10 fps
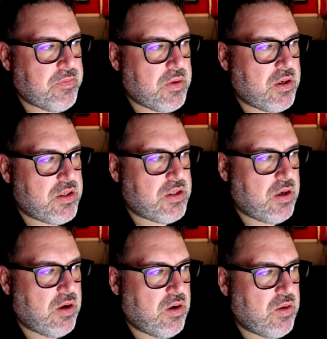
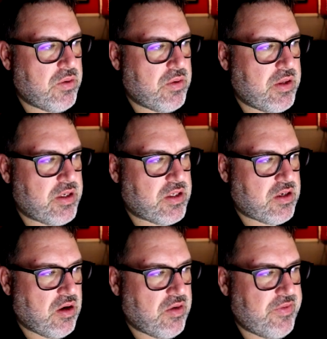So this is
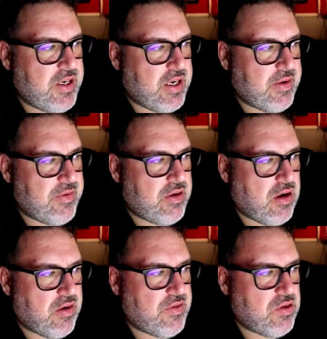called V
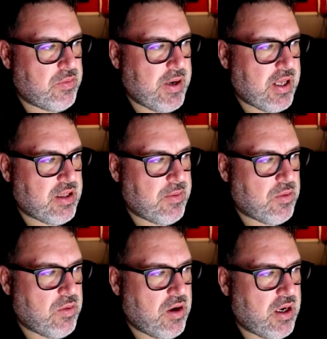carve toolpath number
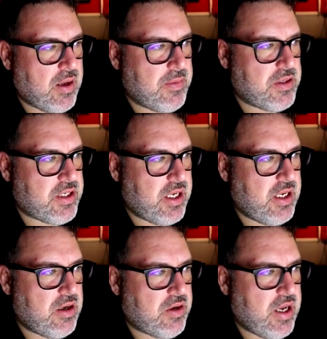one. I'm just gonna hit
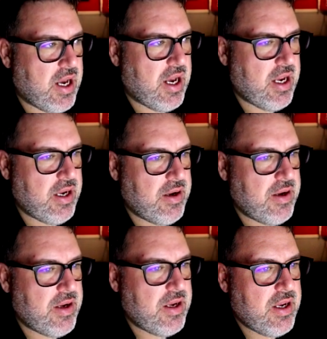OK,
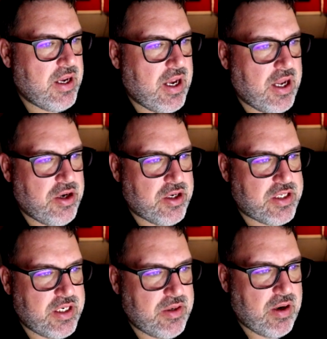and you can
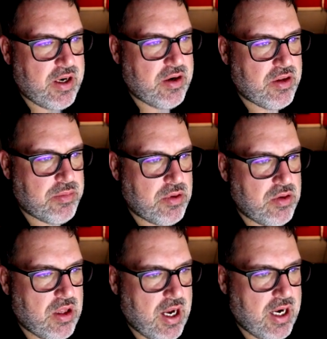see right here the blue
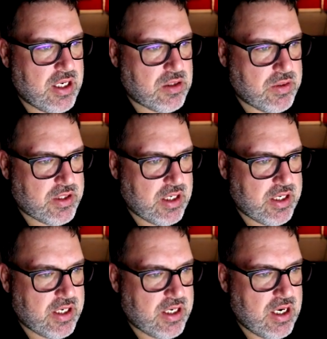line is what's gonna get
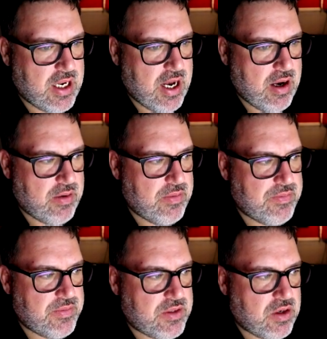cut out.
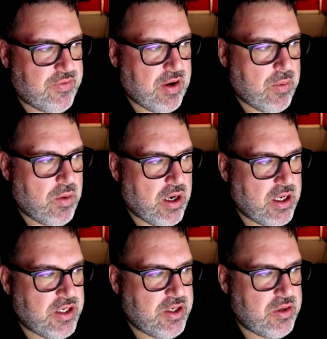So if I wanted
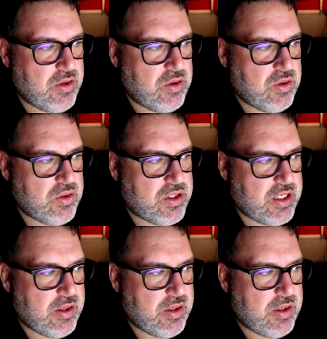to see what